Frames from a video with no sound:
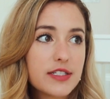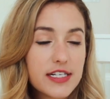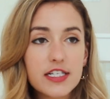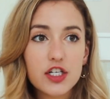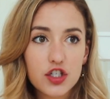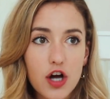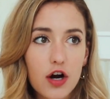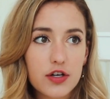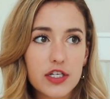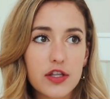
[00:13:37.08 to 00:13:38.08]
Disney
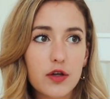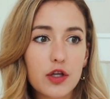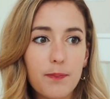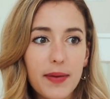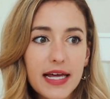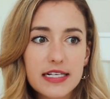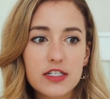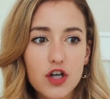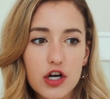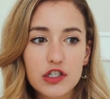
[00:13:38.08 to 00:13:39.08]
stars and the biggest
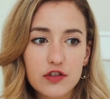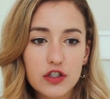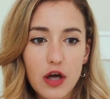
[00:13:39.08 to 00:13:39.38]
stars